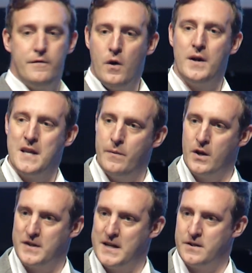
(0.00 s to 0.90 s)
no idea where
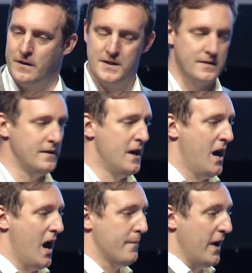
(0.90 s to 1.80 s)
your data is.
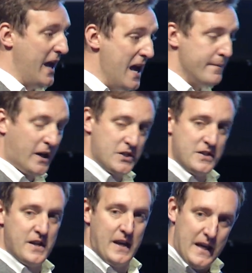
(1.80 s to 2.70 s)
But here, because
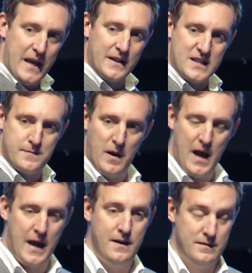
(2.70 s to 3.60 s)
it's an e-ink
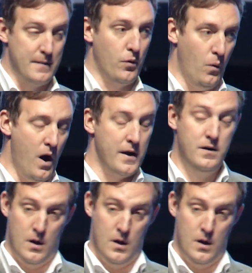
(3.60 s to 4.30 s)
display, number one,